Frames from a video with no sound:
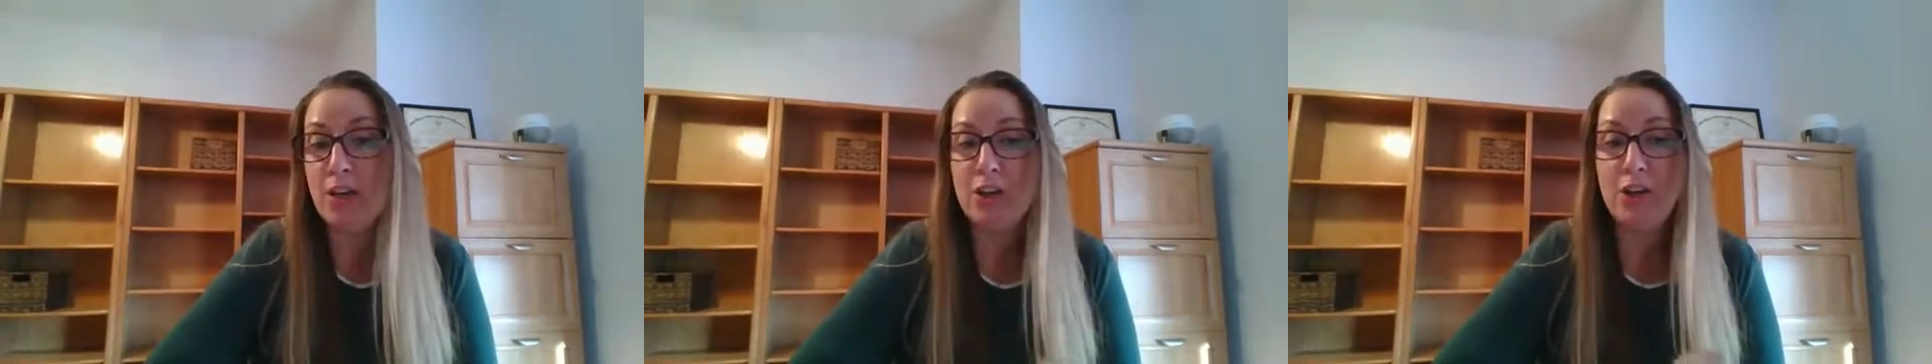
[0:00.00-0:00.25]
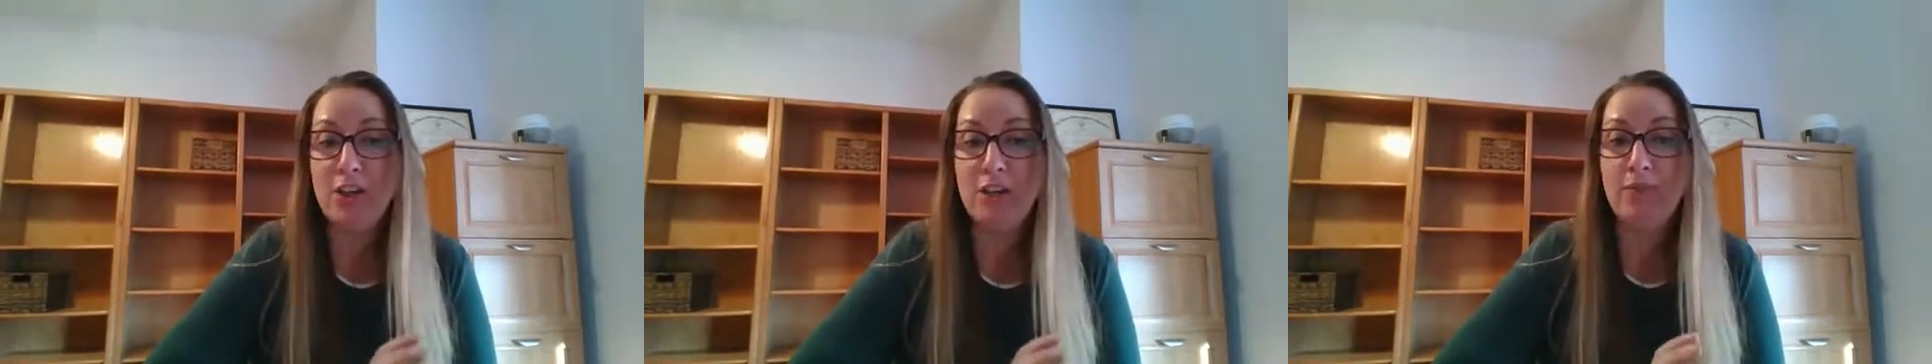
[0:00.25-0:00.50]
or
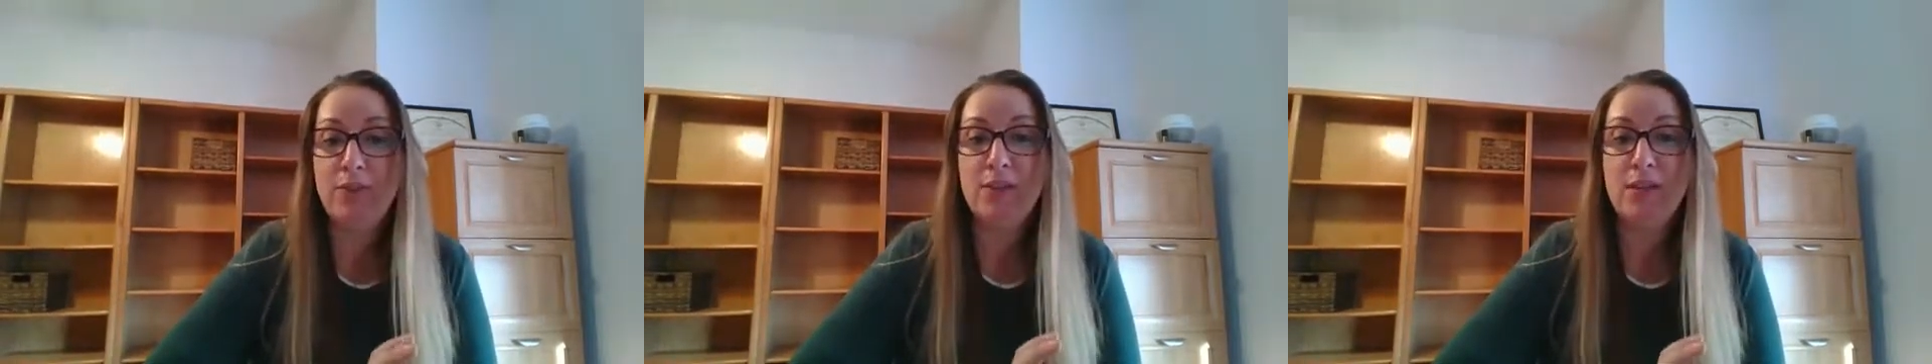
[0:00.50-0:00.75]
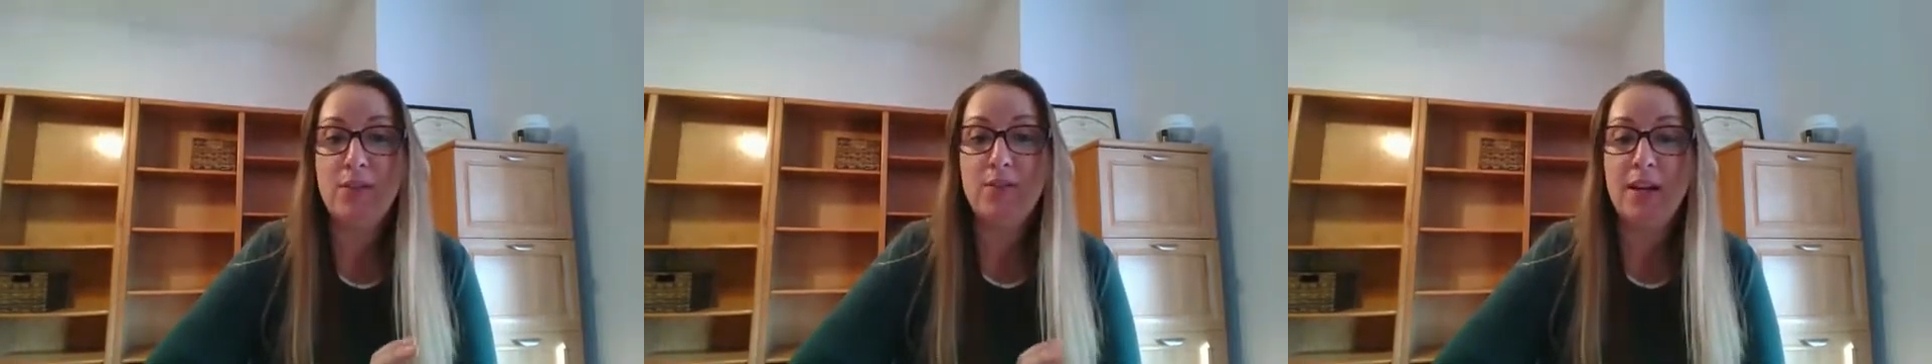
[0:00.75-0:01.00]
you can diffuse
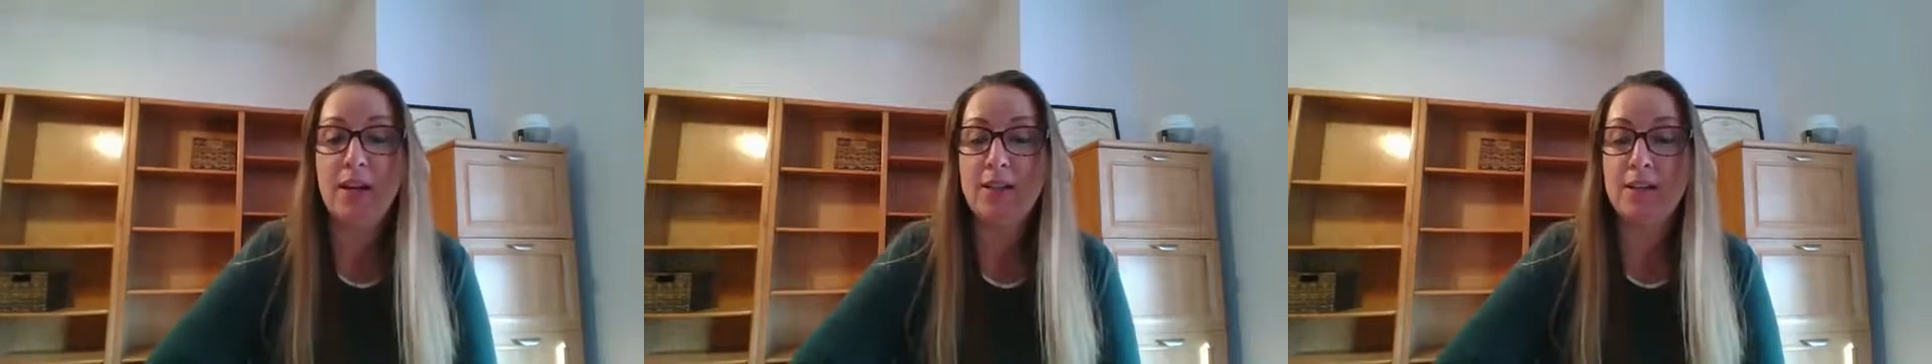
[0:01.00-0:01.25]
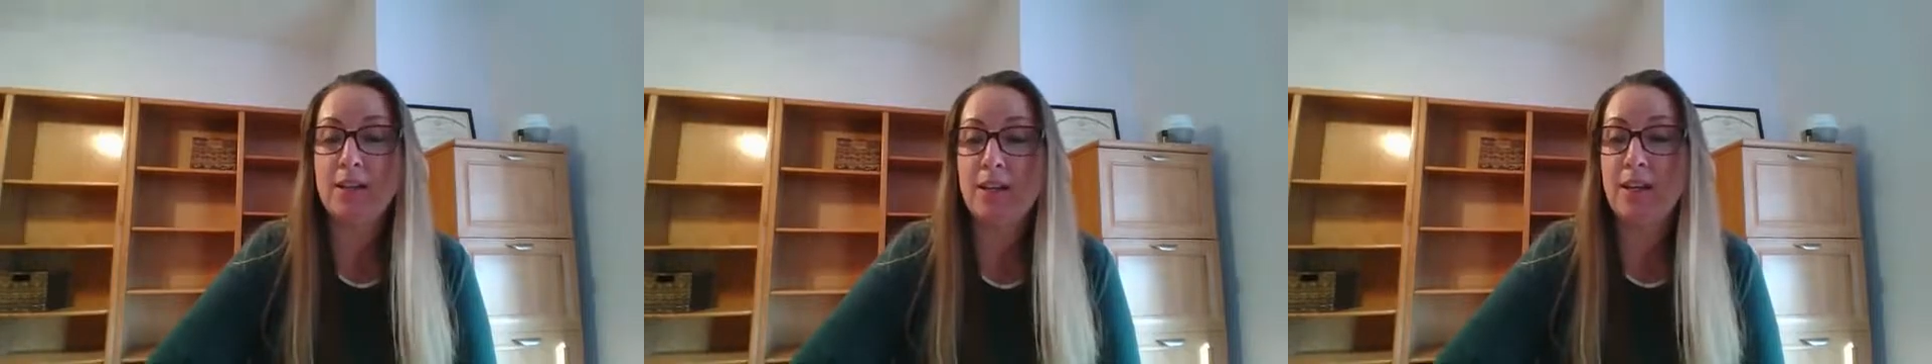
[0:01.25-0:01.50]
it right
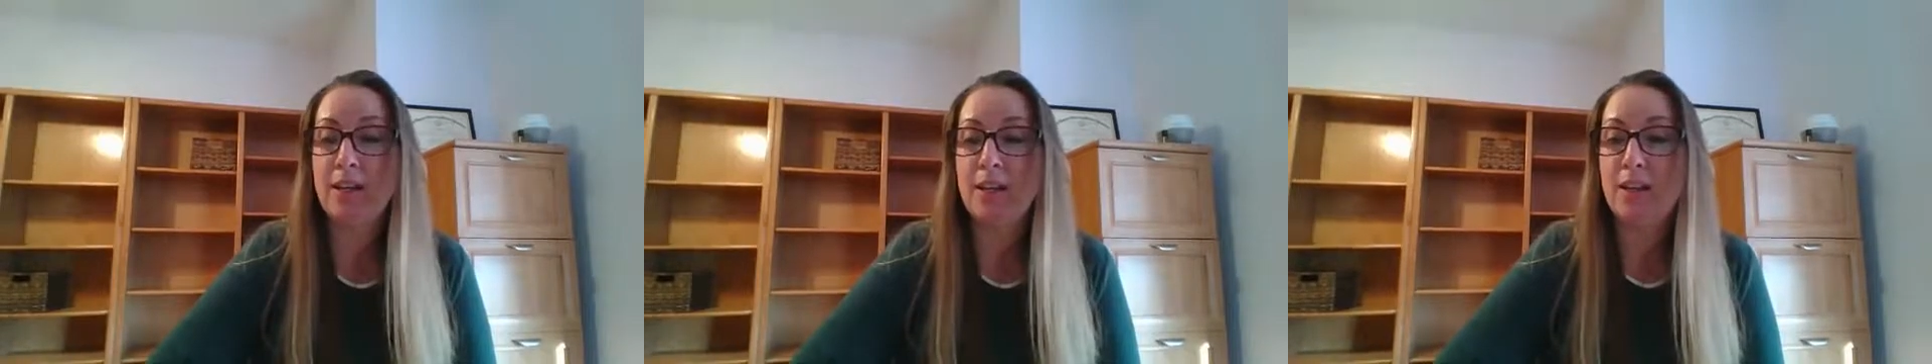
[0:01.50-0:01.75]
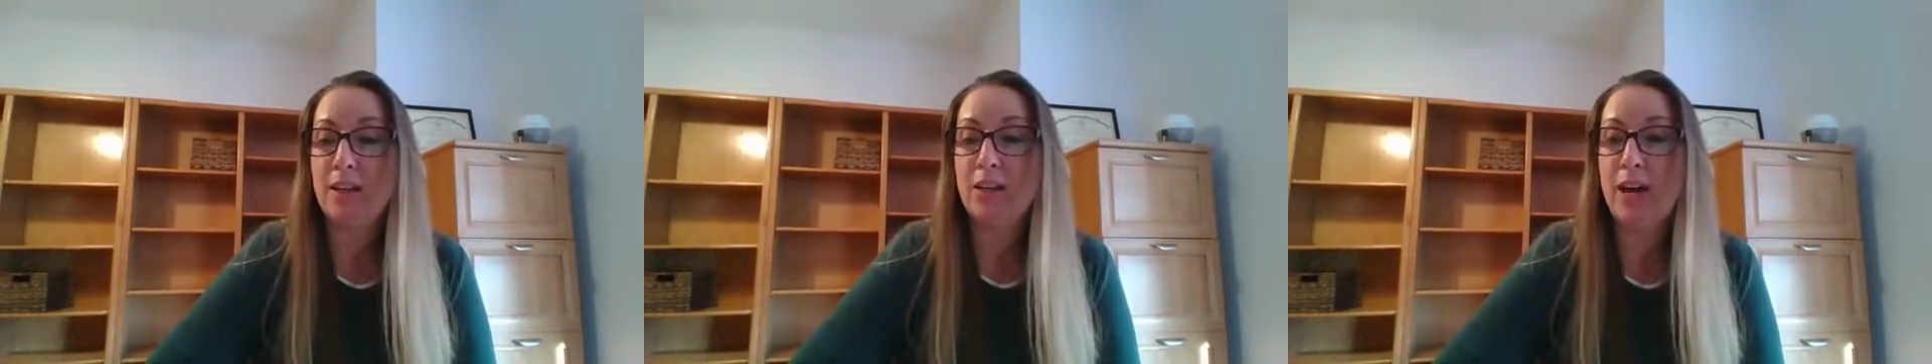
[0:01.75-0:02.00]
next to
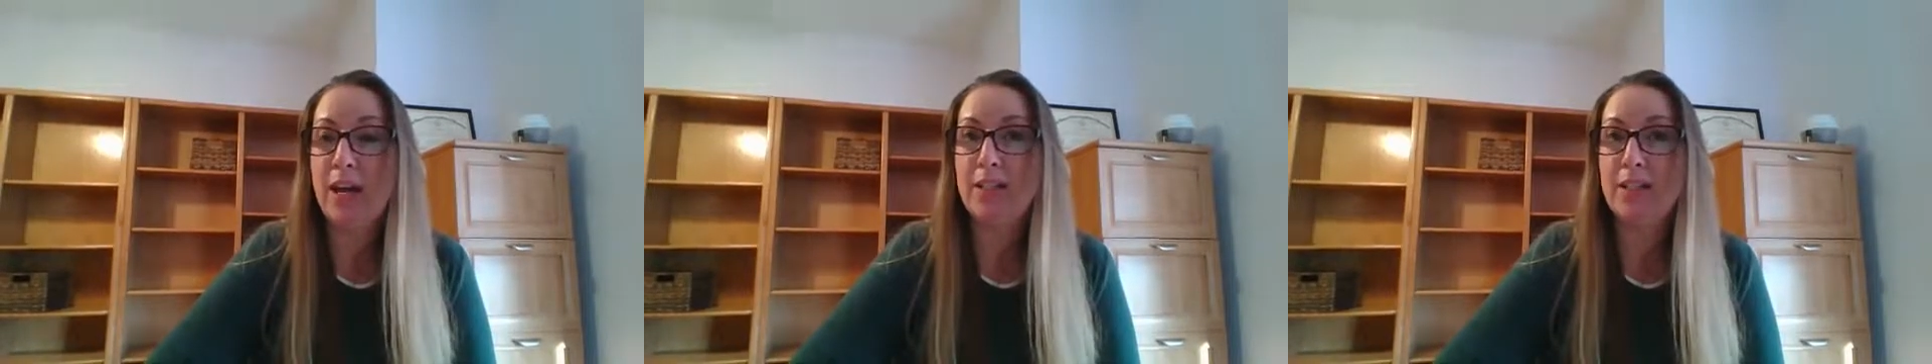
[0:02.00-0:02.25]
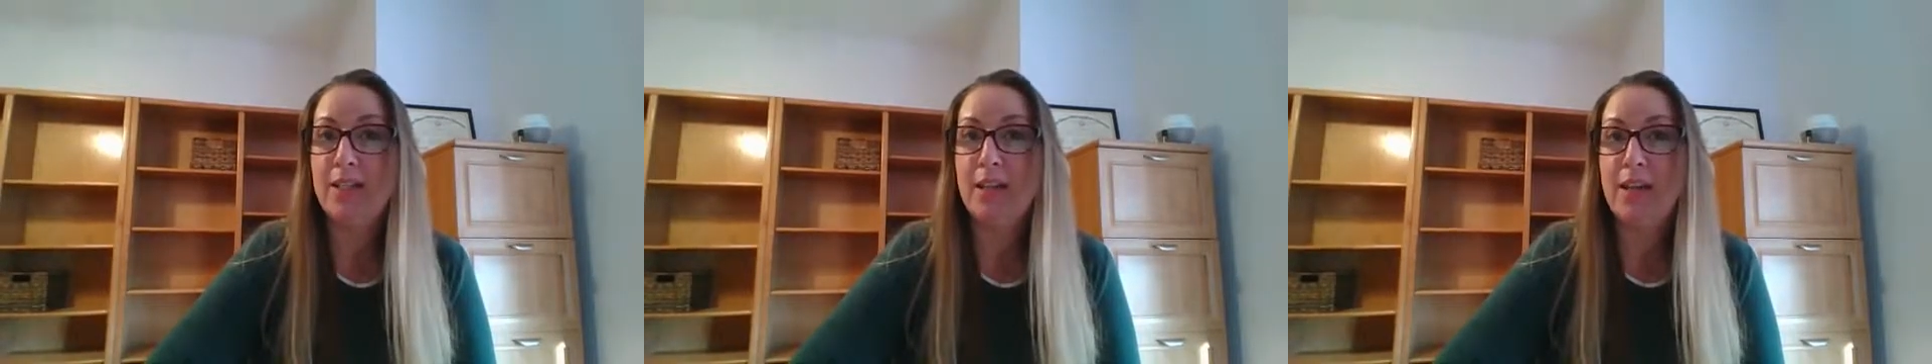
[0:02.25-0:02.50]
the crate